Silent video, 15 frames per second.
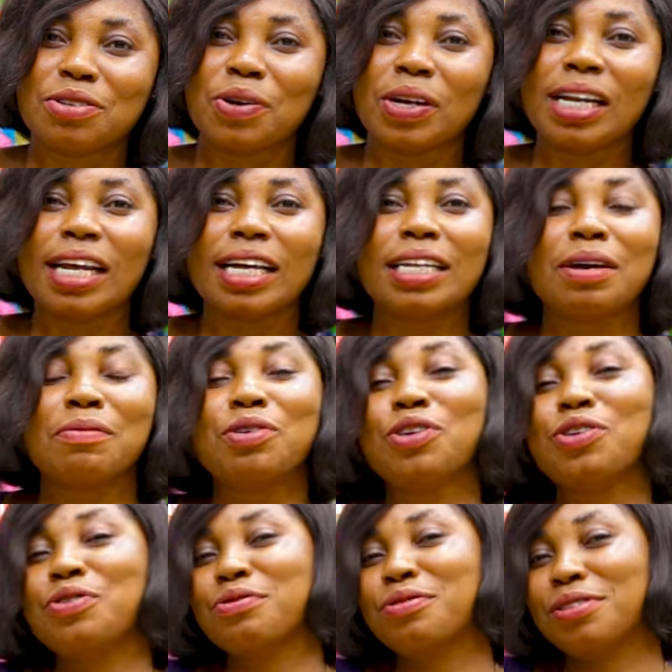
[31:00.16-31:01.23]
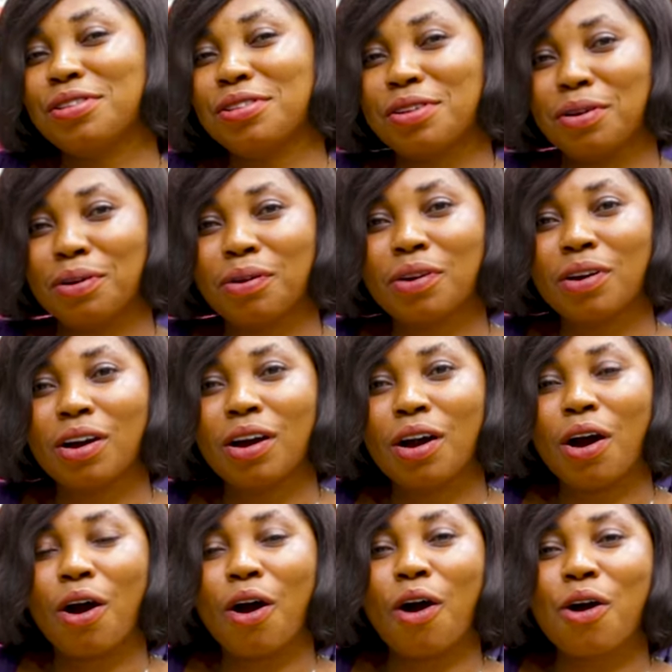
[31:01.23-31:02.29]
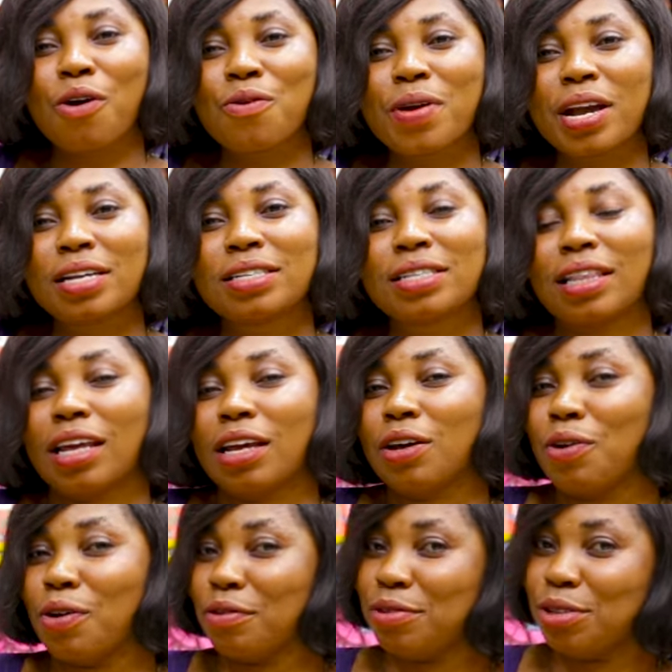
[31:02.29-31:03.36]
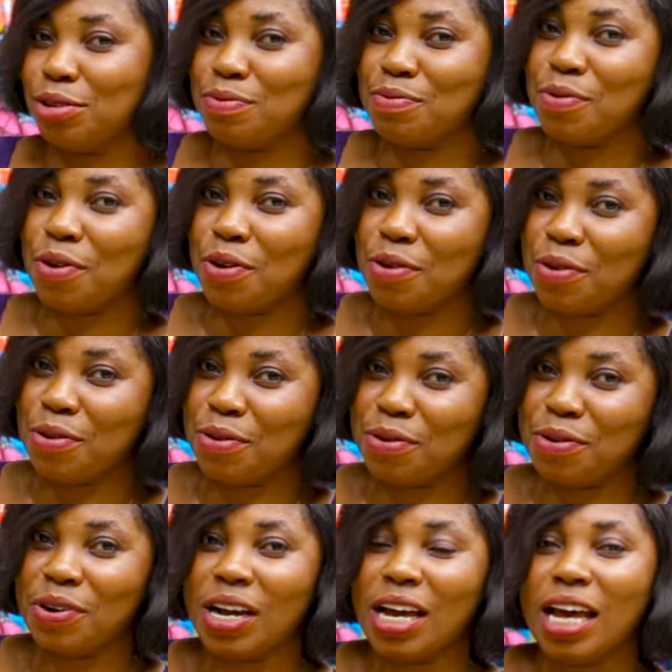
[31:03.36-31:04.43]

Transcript: don't let them use you. Always think of tomorrow